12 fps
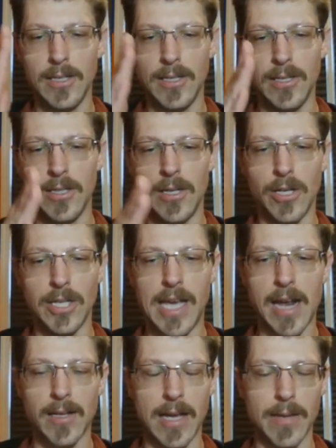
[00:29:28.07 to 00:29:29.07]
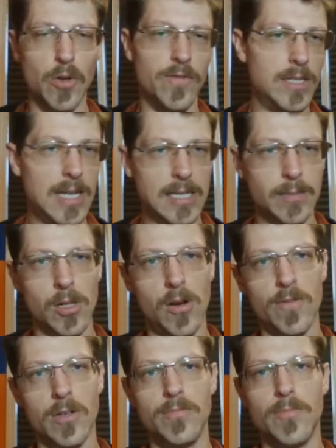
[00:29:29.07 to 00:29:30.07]
you can't move the decimal
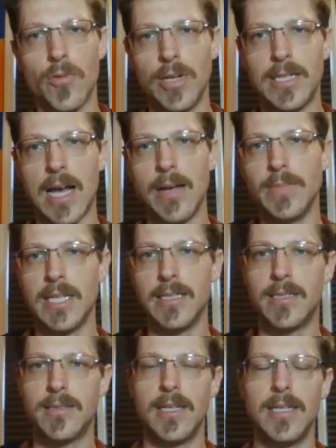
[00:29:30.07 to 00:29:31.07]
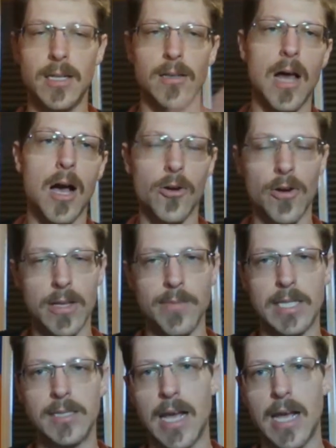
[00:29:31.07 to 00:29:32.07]
over 3 times. It's a
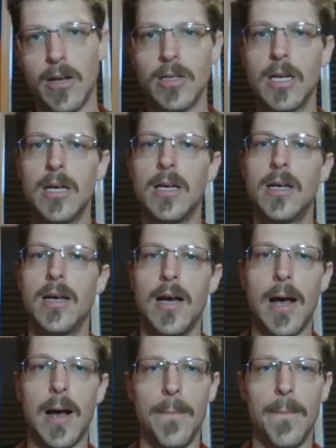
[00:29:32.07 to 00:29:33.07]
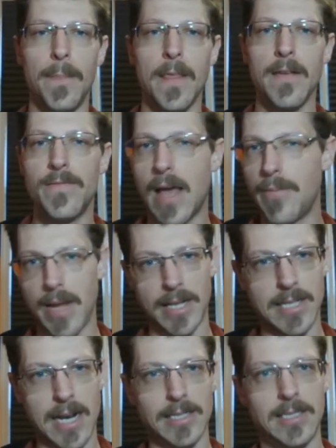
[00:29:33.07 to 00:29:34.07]
logarithmic scale, if that
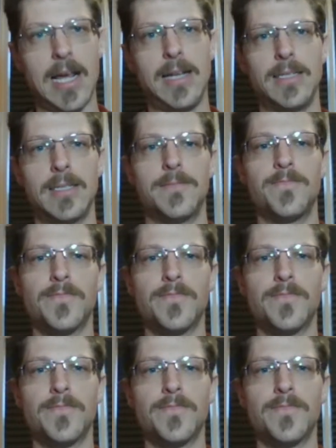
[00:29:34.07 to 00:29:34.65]
makes any sense.